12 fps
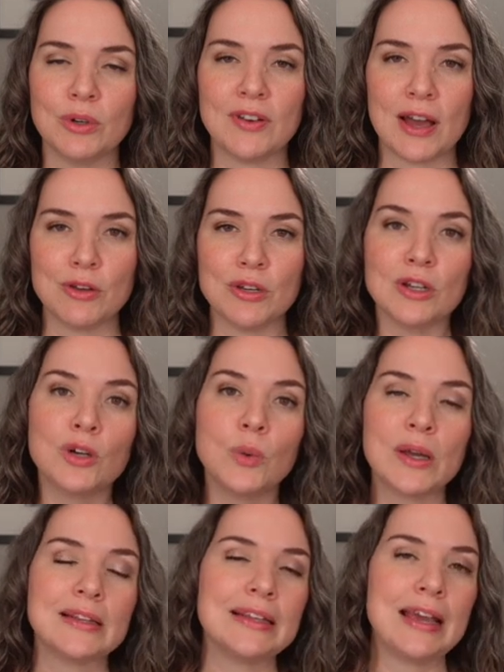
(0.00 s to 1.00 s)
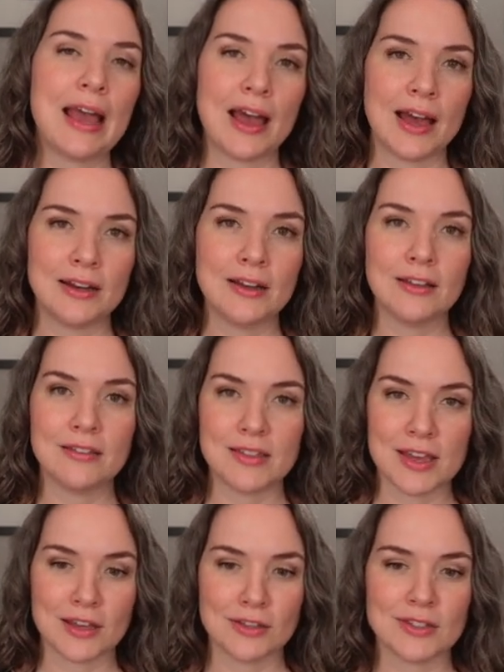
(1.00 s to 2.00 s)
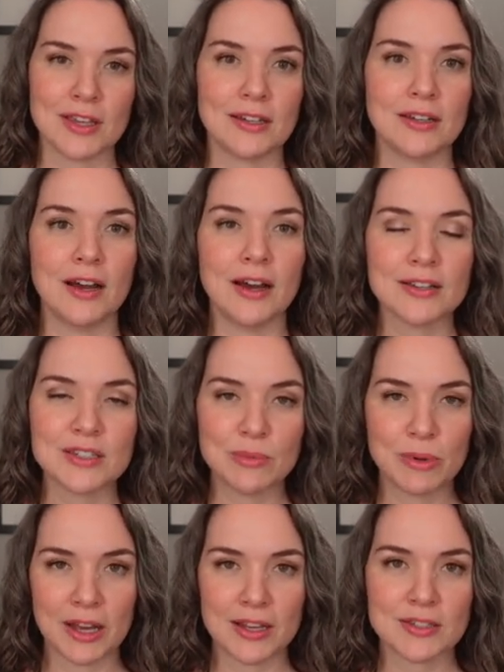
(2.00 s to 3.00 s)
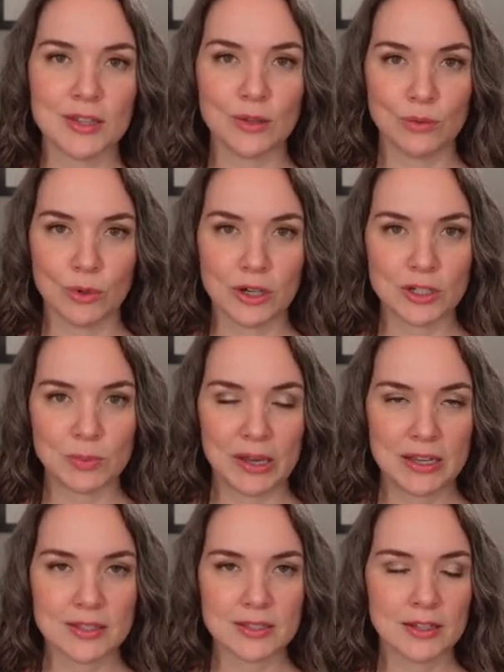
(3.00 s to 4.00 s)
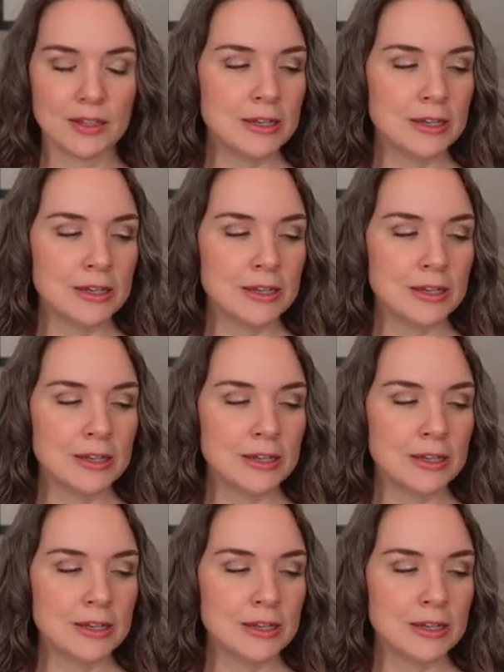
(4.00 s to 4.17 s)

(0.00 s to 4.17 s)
of how you can quickly add things and customize the workspace.